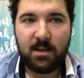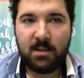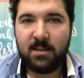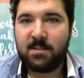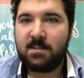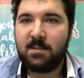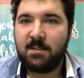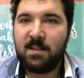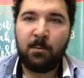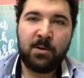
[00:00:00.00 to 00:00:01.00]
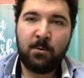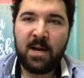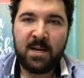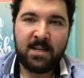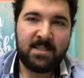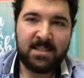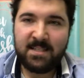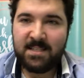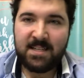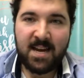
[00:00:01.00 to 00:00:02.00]
This
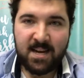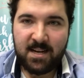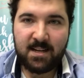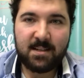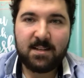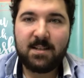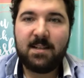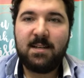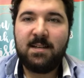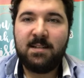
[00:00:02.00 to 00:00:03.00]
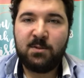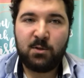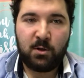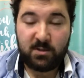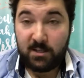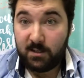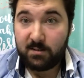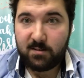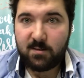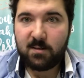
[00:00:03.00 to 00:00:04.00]
W-A-D-D-A is not
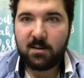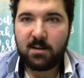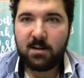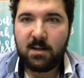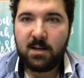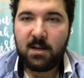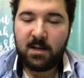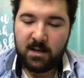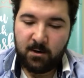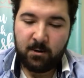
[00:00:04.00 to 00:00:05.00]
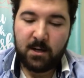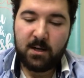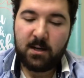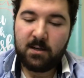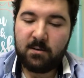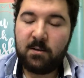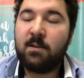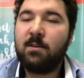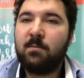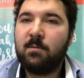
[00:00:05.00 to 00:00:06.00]
English. Now,
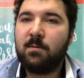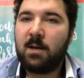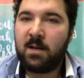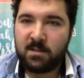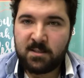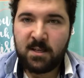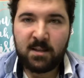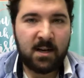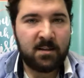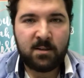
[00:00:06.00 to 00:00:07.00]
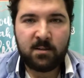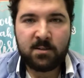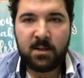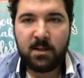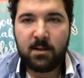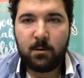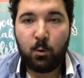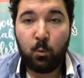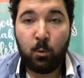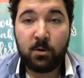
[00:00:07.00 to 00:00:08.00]
understand that I did not say
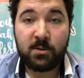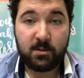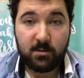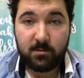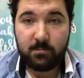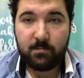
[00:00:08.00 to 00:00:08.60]
water.